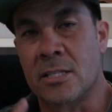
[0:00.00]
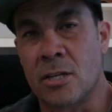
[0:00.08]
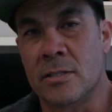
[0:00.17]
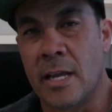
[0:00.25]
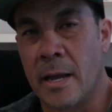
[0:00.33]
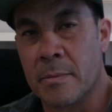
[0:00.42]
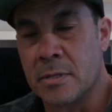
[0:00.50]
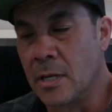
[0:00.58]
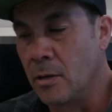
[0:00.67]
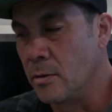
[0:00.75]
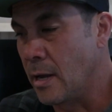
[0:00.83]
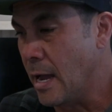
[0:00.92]
Tuesday
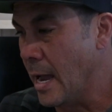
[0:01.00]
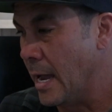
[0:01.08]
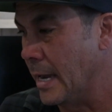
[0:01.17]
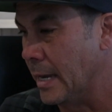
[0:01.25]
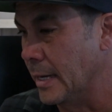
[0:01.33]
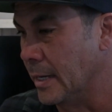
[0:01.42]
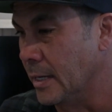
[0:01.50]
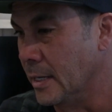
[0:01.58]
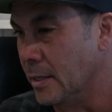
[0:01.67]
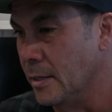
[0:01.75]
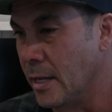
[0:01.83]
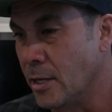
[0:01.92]
episode,
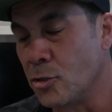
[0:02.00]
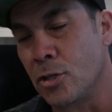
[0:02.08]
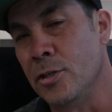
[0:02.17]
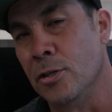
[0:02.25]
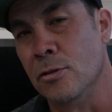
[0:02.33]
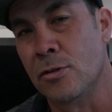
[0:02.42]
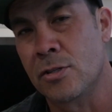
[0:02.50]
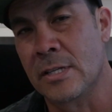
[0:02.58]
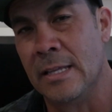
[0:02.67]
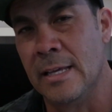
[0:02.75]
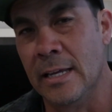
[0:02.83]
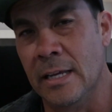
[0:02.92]
I
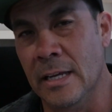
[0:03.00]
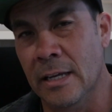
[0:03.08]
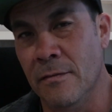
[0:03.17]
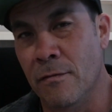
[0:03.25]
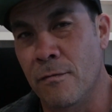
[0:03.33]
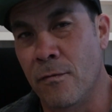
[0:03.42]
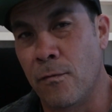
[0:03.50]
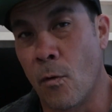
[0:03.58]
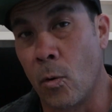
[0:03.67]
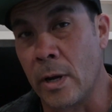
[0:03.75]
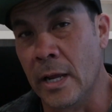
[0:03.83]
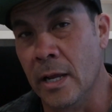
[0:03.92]
introduced the
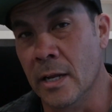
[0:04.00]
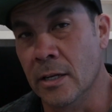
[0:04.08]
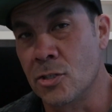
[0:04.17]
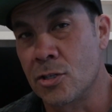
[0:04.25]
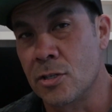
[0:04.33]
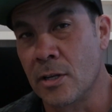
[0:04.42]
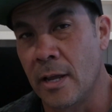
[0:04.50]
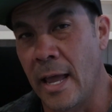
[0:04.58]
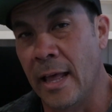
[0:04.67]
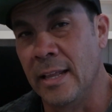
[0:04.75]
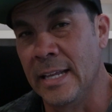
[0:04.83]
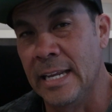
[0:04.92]
40-inch
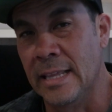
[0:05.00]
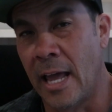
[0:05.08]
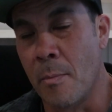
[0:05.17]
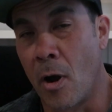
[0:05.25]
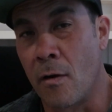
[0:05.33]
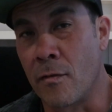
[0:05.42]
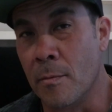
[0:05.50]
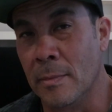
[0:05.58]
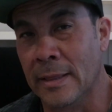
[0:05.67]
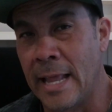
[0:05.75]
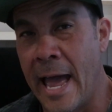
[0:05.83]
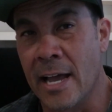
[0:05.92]
LED light bar
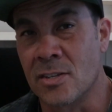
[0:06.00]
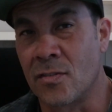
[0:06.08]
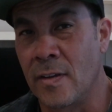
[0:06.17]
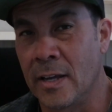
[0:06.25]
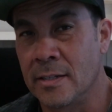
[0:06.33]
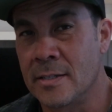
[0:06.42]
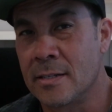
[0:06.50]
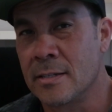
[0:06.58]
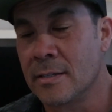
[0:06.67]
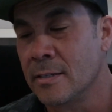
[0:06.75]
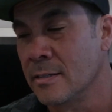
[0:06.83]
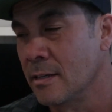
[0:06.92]
from
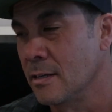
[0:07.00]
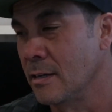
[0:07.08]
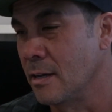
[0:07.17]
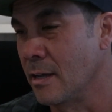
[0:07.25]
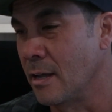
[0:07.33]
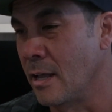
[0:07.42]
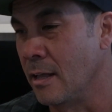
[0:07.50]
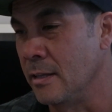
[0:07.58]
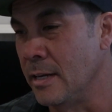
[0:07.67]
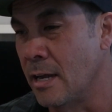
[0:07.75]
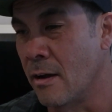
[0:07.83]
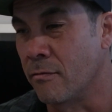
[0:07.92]
Lasfit,
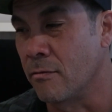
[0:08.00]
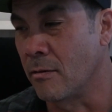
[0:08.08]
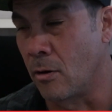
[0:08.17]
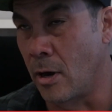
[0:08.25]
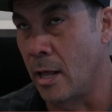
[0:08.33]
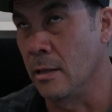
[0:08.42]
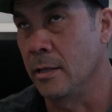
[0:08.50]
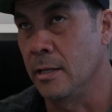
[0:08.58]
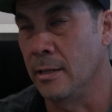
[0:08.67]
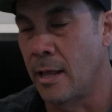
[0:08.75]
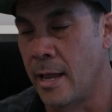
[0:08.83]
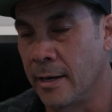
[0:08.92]

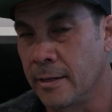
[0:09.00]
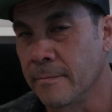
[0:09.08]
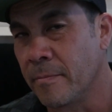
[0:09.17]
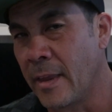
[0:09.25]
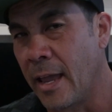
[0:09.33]
LED lighting.